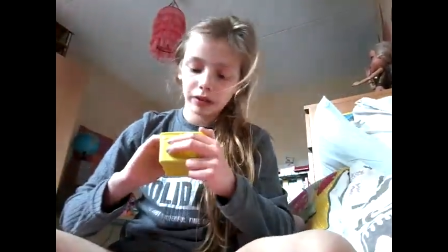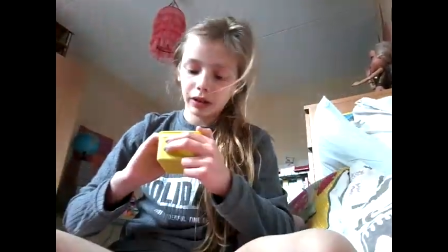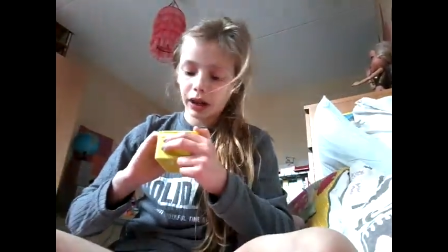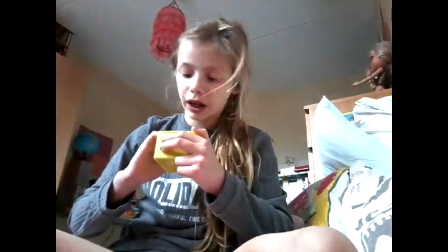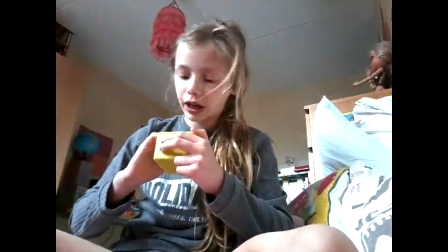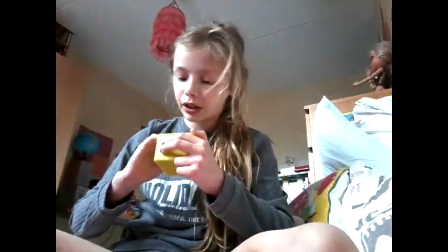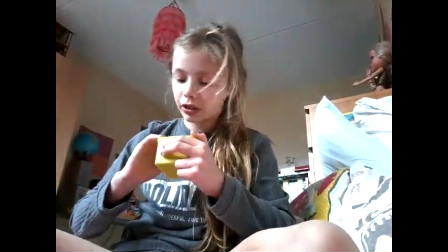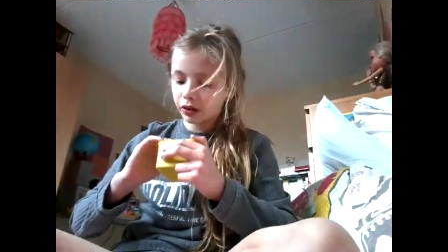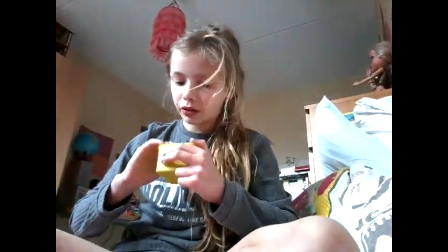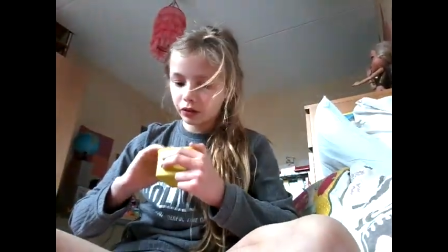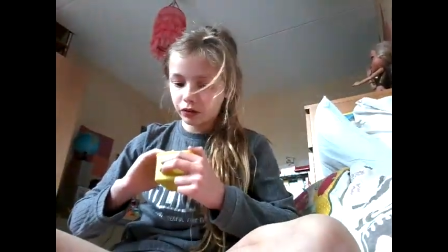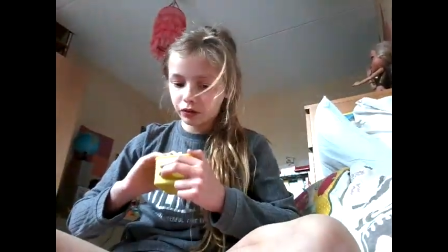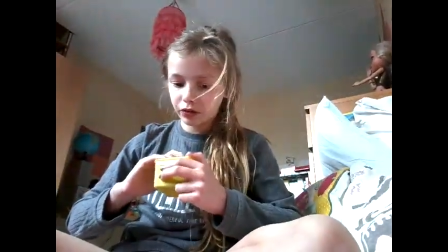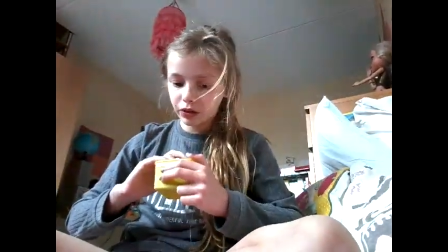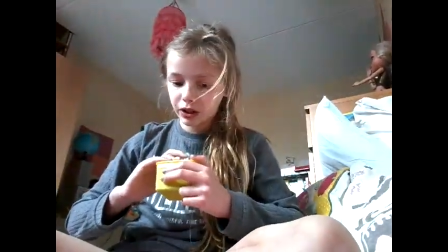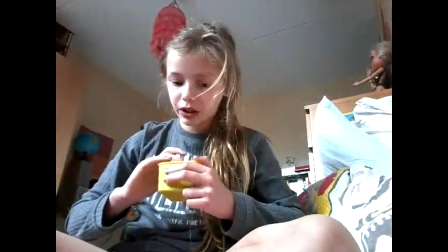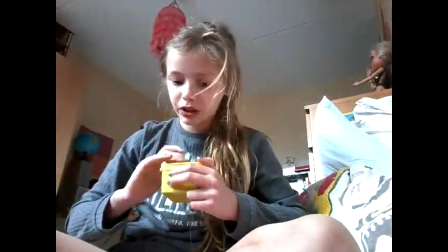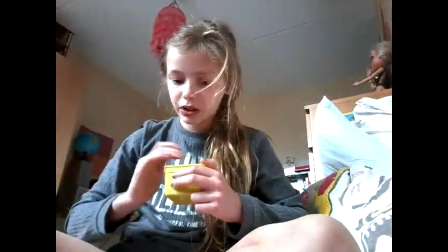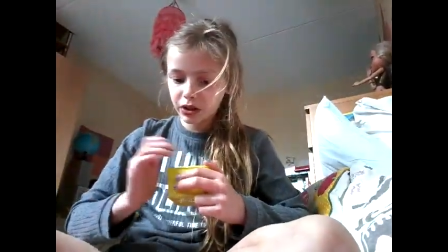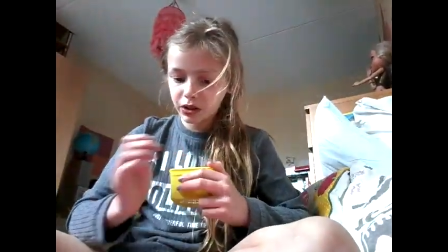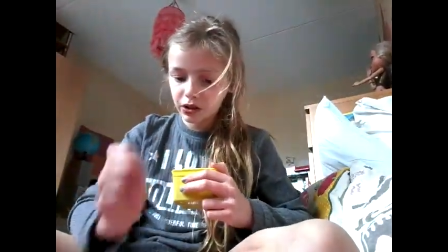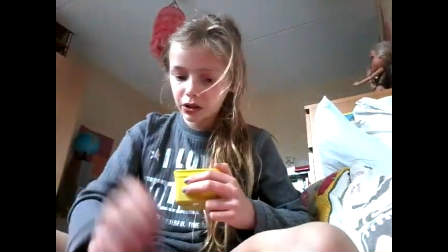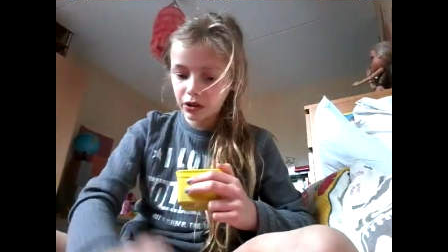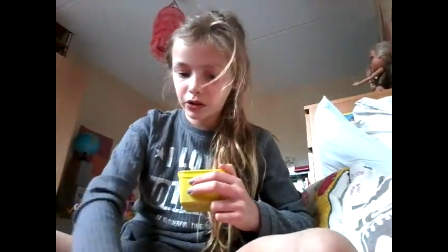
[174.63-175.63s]
I don't
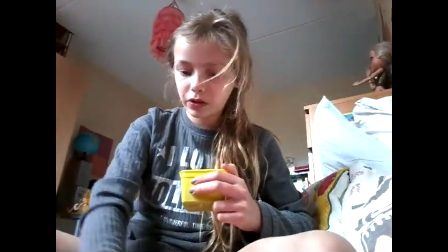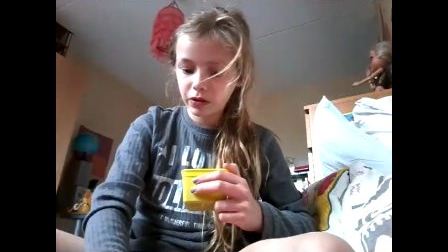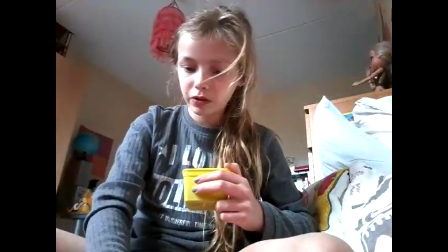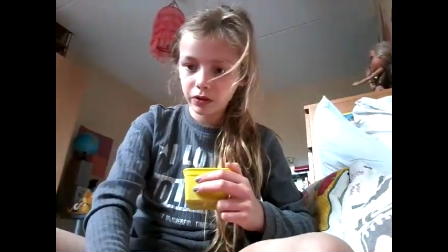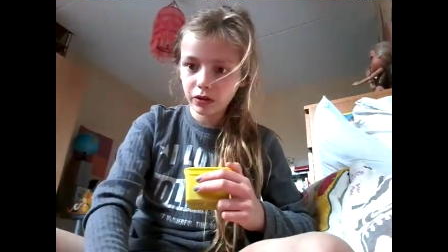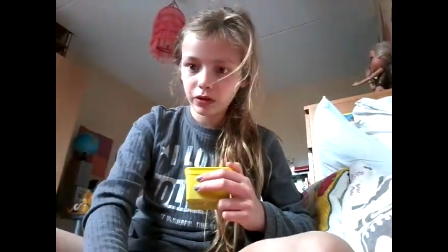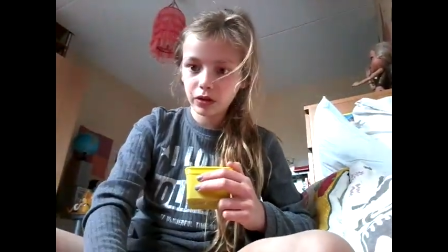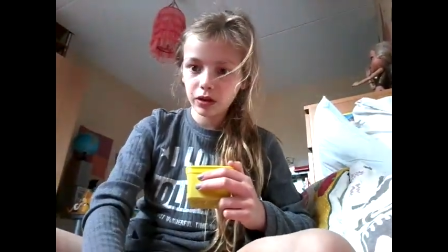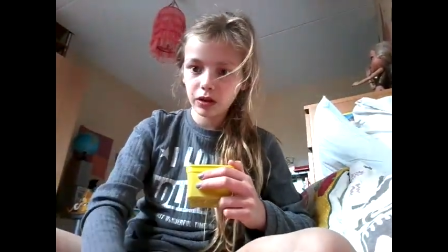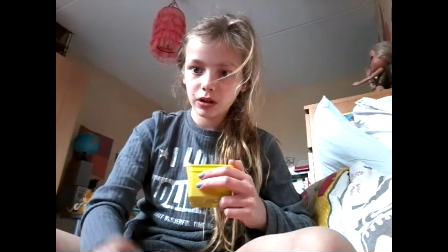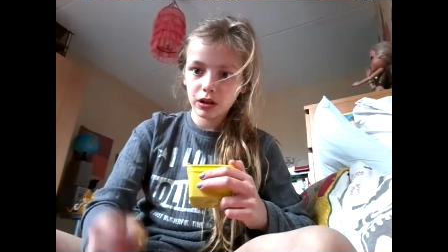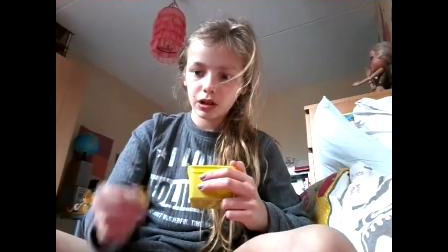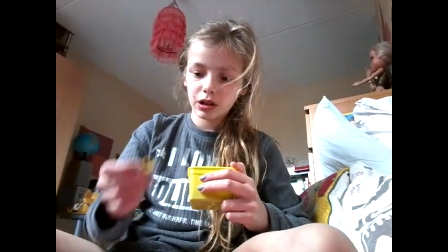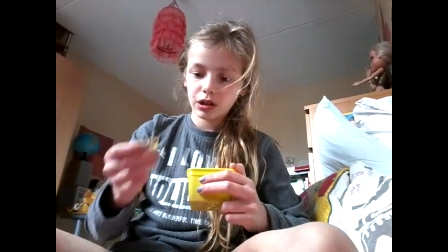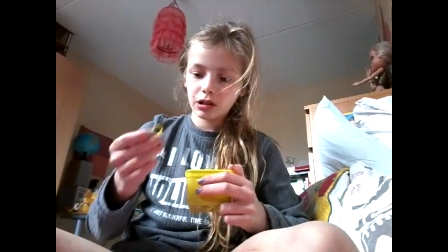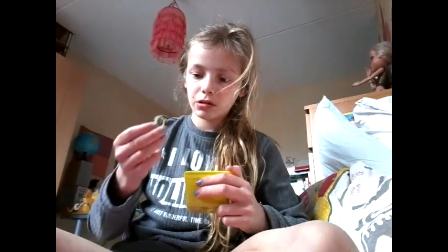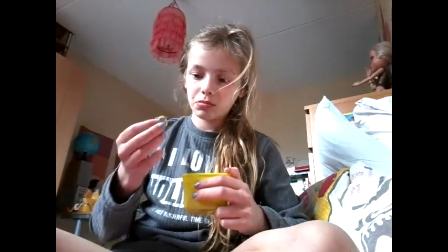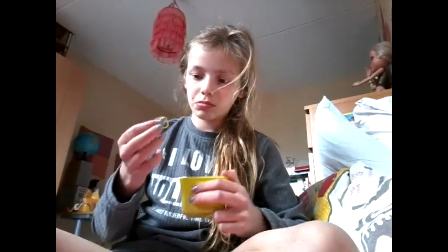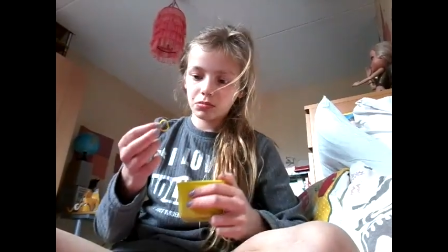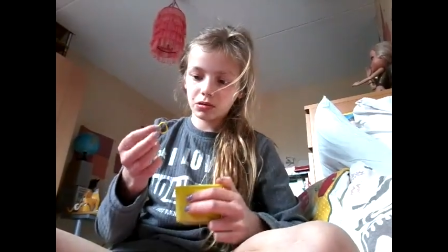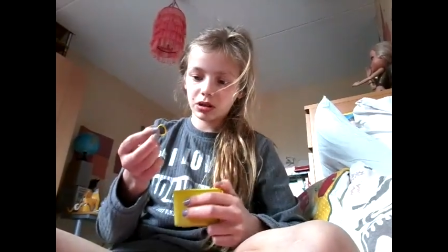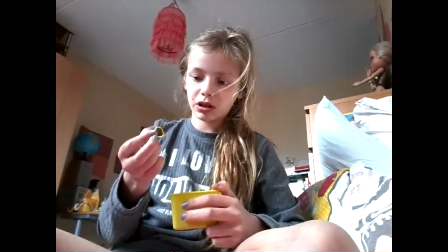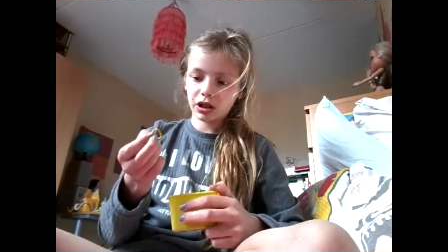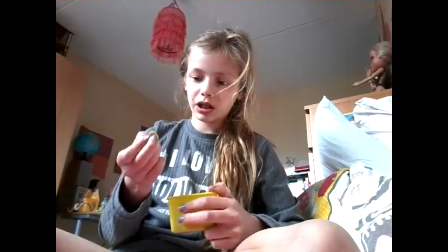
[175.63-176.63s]
think so.
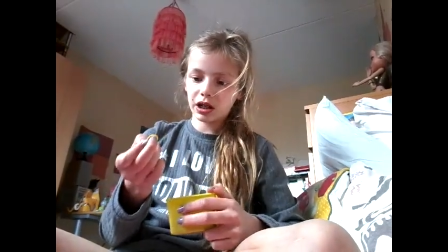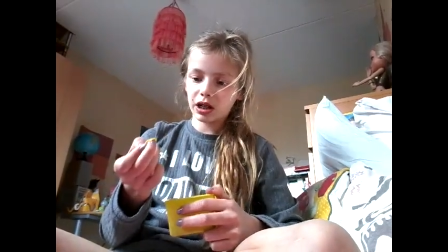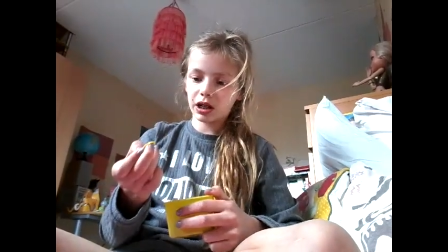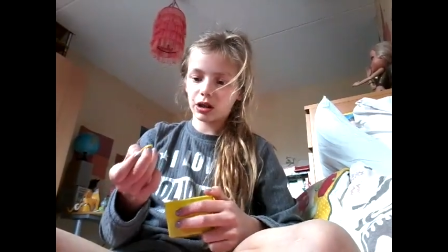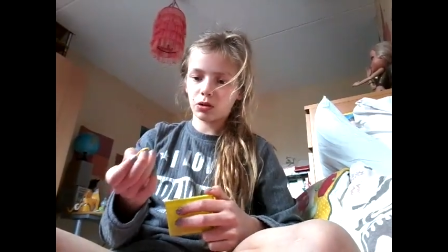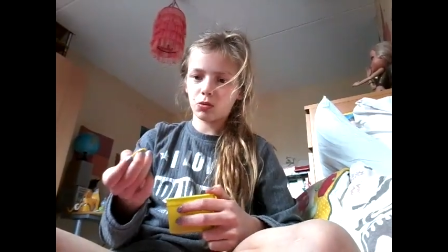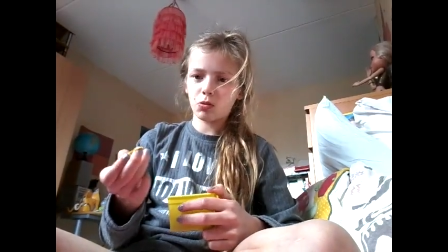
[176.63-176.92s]
But yeah,